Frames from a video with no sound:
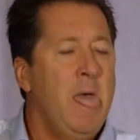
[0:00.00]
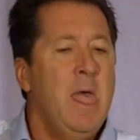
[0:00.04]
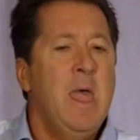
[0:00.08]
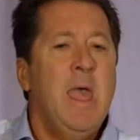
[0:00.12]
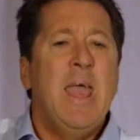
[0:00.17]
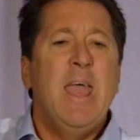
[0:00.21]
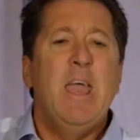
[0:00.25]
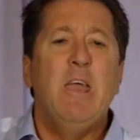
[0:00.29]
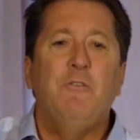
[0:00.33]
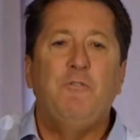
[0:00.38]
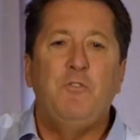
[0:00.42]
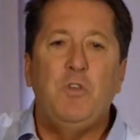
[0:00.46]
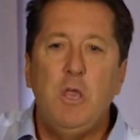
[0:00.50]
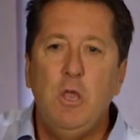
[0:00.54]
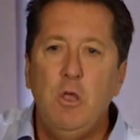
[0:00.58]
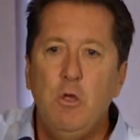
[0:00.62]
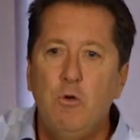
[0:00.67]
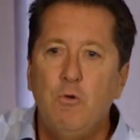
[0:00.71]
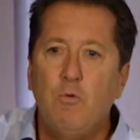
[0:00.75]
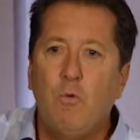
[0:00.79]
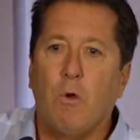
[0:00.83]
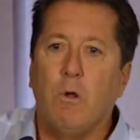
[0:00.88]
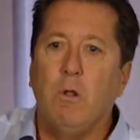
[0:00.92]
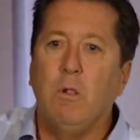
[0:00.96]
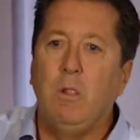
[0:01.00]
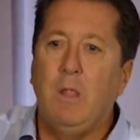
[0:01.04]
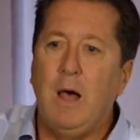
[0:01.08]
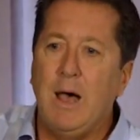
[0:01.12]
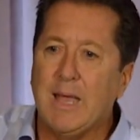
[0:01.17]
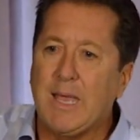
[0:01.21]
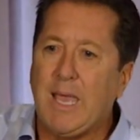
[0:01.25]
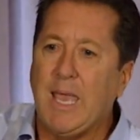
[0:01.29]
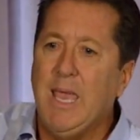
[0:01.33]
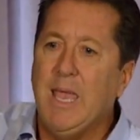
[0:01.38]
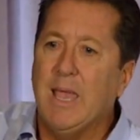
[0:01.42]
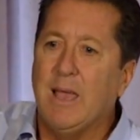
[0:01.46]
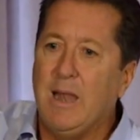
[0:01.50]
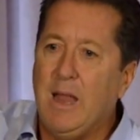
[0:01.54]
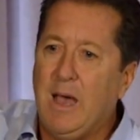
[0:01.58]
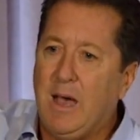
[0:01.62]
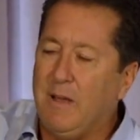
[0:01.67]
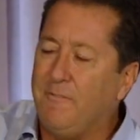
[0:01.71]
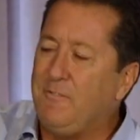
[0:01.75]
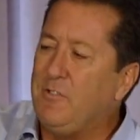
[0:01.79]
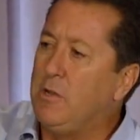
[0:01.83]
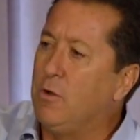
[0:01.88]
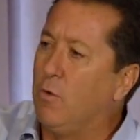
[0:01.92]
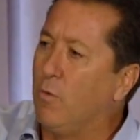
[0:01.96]
If you were lucky
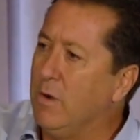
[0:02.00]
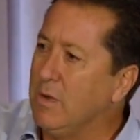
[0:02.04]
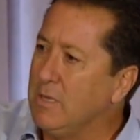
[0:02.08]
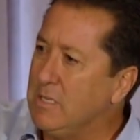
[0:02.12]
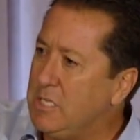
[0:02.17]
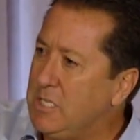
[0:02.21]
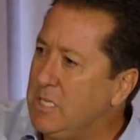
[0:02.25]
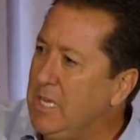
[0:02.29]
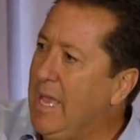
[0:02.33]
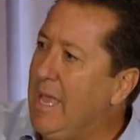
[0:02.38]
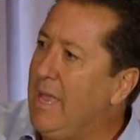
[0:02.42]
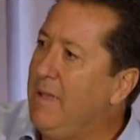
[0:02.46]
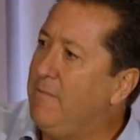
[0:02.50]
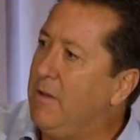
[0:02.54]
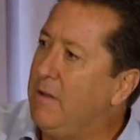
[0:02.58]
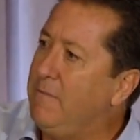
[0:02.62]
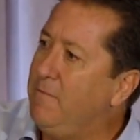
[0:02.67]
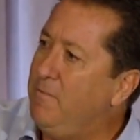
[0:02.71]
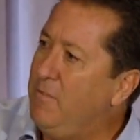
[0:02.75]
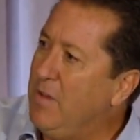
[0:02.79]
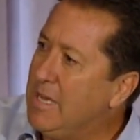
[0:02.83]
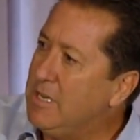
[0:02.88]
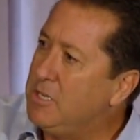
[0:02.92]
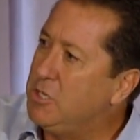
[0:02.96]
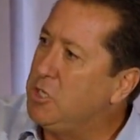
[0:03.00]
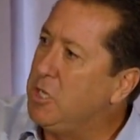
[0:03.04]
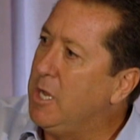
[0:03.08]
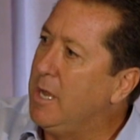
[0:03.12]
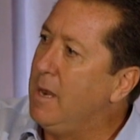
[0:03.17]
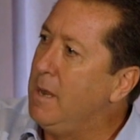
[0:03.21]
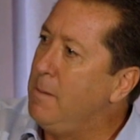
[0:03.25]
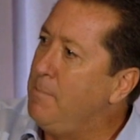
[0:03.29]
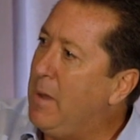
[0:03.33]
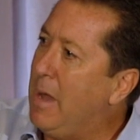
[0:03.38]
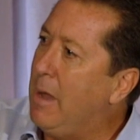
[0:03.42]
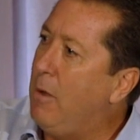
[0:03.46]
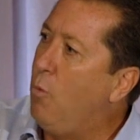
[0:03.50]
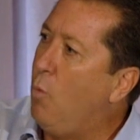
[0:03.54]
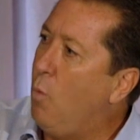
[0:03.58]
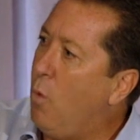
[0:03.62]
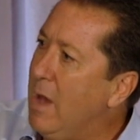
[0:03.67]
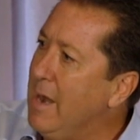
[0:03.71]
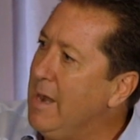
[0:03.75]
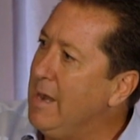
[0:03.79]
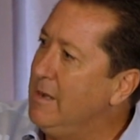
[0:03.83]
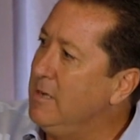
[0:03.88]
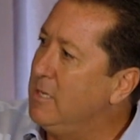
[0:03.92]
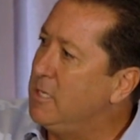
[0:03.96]
enough to receive a vision about
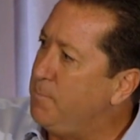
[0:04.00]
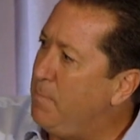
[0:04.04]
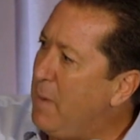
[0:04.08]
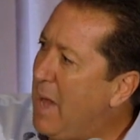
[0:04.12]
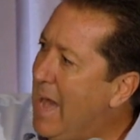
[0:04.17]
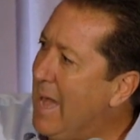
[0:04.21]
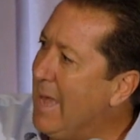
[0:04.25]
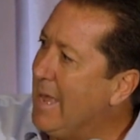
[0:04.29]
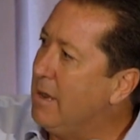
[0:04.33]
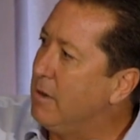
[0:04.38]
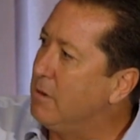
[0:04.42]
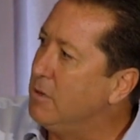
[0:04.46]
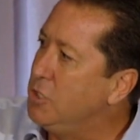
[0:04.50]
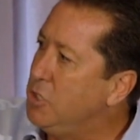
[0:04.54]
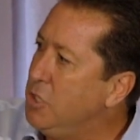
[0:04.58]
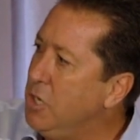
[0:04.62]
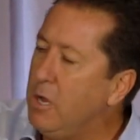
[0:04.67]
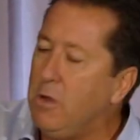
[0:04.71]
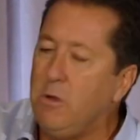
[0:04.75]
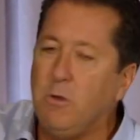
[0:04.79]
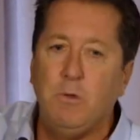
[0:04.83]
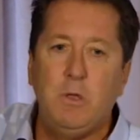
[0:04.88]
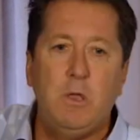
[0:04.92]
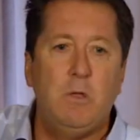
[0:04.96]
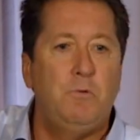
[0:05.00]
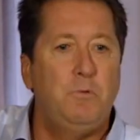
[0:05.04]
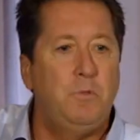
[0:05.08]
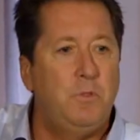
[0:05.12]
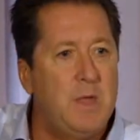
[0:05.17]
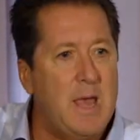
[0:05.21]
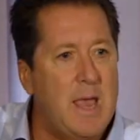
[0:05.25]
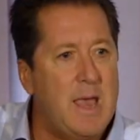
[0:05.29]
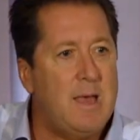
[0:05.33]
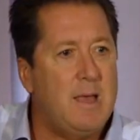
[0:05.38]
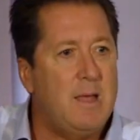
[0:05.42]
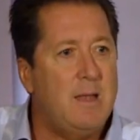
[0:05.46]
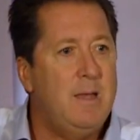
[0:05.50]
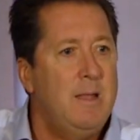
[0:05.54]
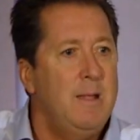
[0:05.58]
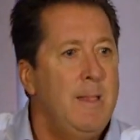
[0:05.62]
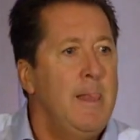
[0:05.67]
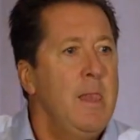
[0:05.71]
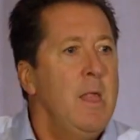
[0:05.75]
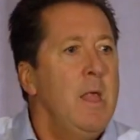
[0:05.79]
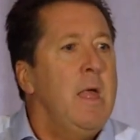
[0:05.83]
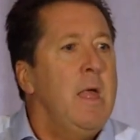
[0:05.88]
what inspires you, you then